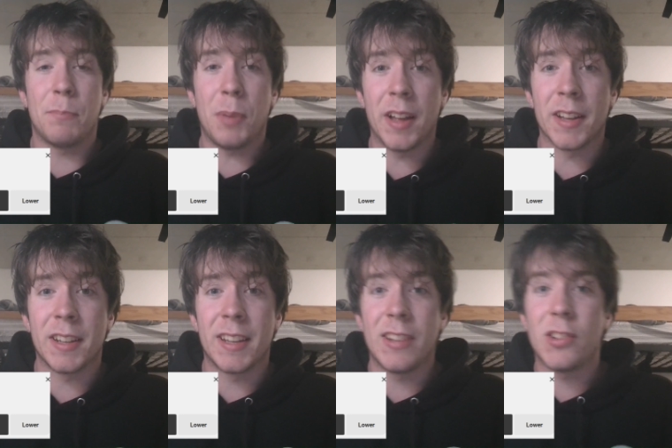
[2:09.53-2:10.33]
but
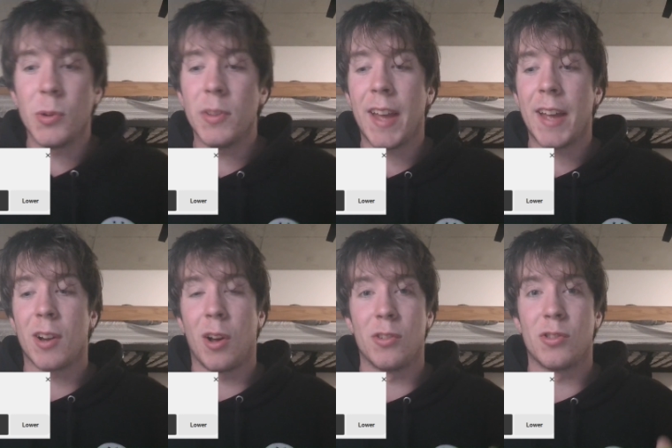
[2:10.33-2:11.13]
he's doing that
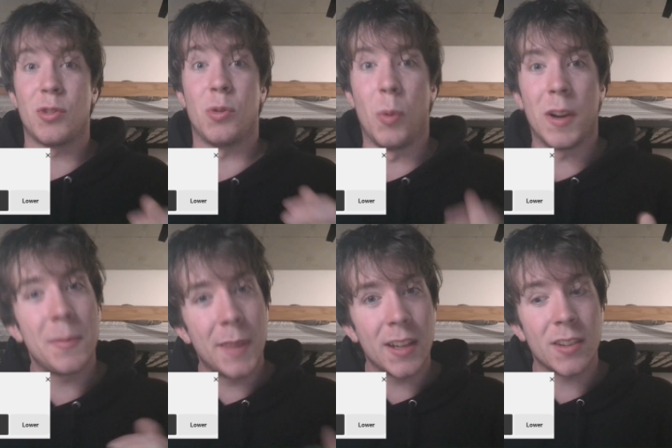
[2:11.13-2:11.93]
on 20
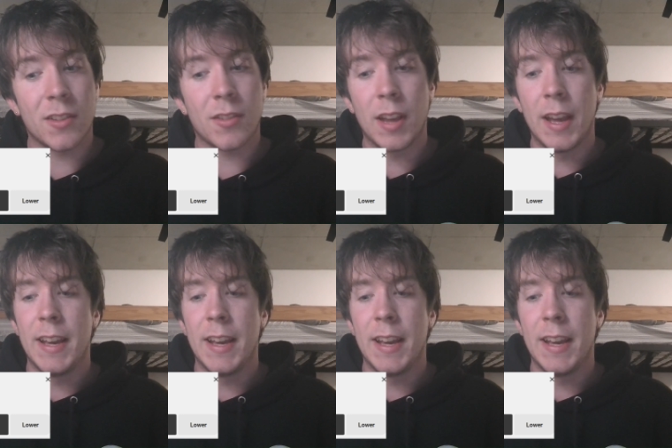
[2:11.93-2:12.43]
minutes.